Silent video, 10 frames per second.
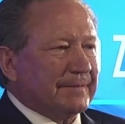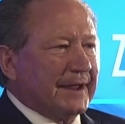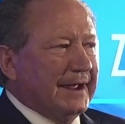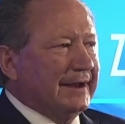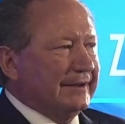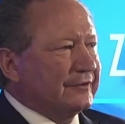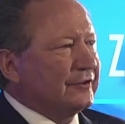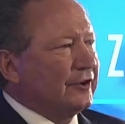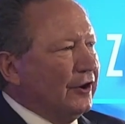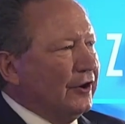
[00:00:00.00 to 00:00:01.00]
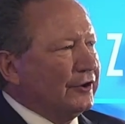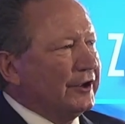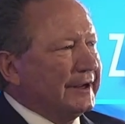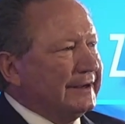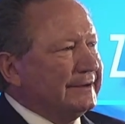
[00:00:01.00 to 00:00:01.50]
It is so
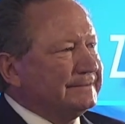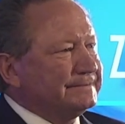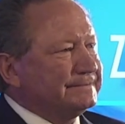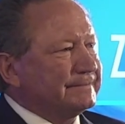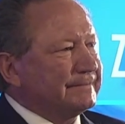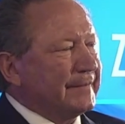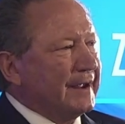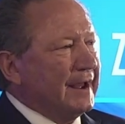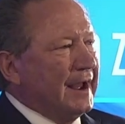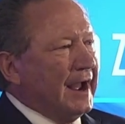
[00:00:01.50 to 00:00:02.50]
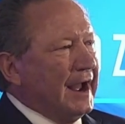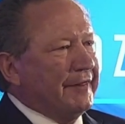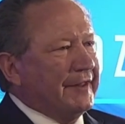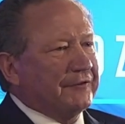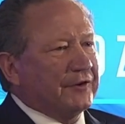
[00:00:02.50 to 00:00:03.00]
dirty.
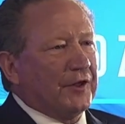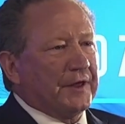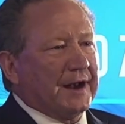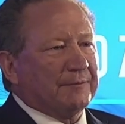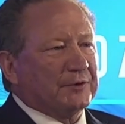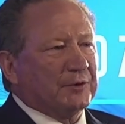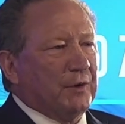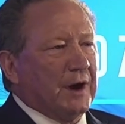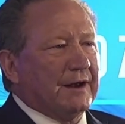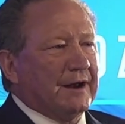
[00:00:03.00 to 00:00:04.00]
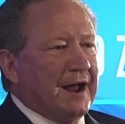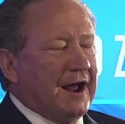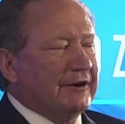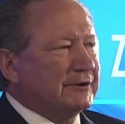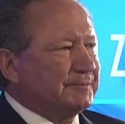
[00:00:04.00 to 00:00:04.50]
And they've got that up to
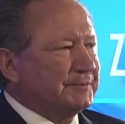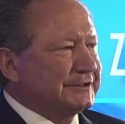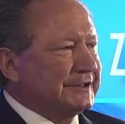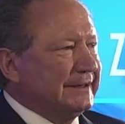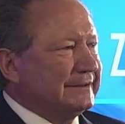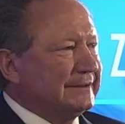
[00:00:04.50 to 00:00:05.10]
100%,